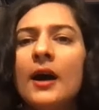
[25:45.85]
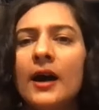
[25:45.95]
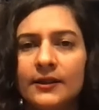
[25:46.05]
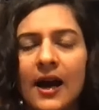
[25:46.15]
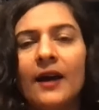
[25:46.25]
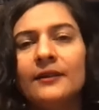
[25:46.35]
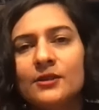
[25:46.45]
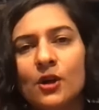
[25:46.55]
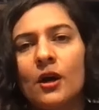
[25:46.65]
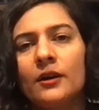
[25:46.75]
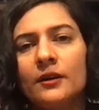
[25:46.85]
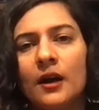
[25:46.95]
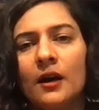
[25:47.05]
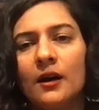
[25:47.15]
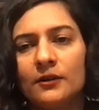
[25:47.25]
a dance on
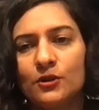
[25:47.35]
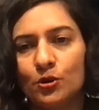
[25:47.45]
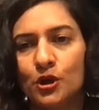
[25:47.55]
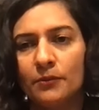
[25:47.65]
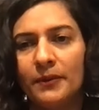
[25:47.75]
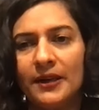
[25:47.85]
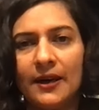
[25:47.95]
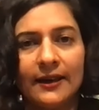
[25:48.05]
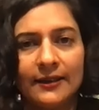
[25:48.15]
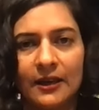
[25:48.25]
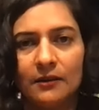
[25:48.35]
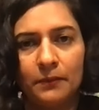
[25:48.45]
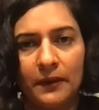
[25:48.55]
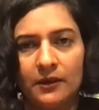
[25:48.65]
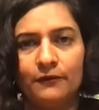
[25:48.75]
uh, social media and get
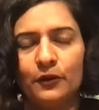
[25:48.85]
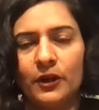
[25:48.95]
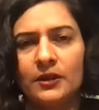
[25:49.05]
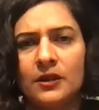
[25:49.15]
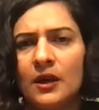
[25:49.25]
paid for it